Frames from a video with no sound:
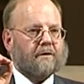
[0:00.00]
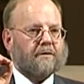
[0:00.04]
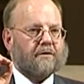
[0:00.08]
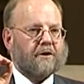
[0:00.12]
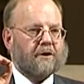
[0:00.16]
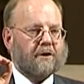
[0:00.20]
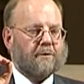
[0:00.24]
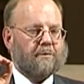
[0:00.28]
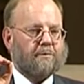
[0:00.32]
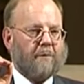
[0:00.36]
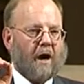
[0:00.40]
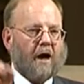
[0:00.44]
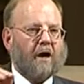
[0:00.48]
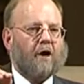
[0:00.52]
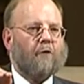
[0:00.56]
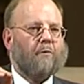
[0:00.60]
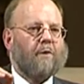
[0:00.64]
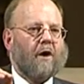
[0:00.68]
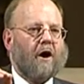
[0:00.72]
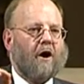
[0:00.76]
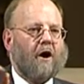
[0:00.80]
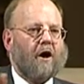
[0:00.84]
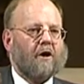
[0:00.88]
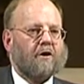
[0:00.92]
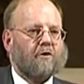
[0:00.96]
The
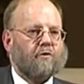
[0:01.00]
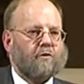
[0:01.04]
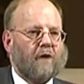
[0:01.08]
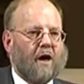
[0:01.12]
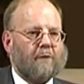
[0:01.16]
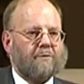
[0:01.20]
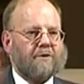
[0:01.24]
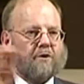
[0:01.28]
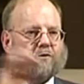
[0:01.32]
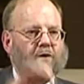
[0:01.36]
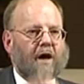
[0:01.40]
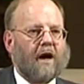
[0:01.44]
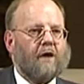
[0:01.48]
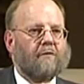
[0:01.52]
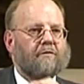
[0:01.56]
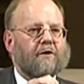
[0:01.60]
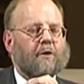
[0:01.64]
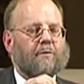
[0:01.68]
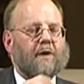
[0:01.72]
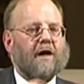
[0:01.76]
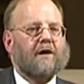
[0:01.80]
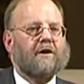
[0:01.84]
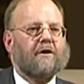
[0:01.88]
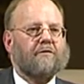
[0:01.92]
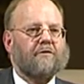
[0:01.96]
biopark wrapped around
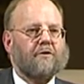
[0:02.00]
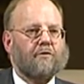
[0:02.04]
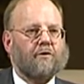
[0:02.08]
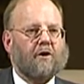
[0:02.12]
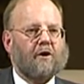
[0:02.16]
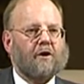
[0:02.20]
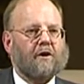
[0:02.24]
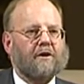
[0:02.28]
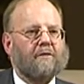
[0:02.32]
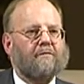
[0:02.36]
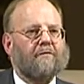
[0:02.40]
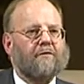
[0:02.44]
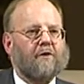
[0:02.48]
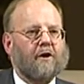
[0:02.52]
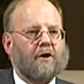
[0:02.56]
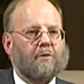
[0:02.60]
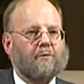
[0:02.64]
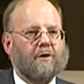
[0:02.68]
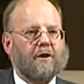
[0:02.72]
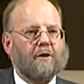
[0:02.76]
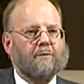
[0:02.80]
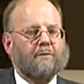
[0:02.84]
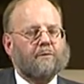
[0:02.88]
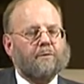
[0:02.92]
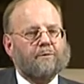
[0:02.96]
the back of the Royal
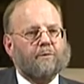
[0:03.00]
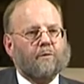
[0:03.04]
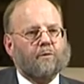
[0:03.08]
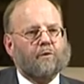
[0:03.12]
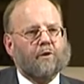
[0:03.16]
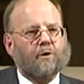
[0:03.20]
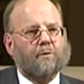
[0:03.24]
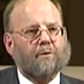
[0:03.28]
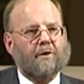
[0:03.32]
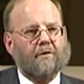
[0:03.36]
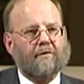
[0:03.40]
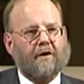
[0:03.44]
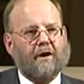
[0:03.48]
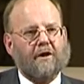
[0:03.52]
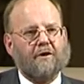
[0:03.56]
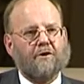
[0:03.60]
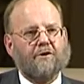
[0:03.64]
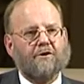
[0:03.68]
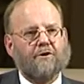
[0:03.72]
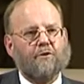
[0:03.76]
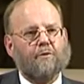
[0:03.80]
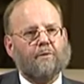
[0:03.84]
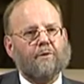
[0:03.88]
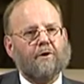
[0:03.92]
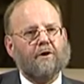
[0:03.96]
Infirmary will provide a
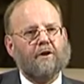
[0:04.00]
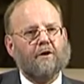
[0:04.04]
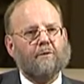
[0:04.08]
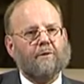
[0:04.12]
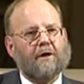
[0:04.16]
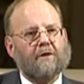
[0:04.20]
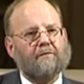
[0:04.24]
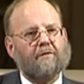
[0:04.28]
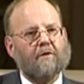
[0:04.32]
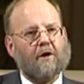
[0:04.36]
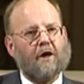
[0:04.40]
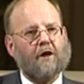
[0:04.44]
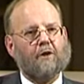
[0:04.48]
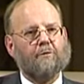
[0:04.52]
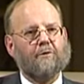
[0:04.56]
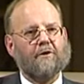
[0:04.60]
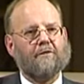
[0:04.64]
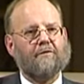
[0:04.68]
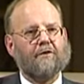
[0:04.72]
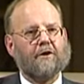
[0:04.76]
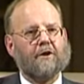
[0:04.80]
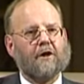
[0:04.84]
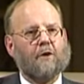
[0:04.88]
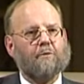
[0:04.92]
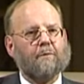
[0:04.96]
superb
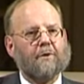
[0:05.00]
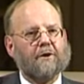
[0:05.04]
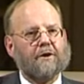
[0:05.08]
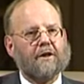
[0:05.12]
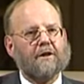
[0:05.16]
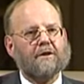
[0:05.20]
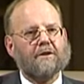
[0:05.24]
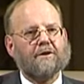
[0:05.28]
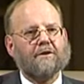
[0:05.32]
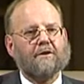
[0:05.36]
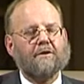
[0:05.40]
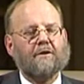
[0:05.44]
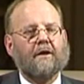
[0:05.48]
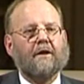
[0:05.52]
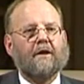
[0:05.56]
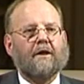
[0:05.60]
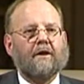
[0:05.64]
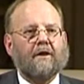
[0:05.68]
environment for companies,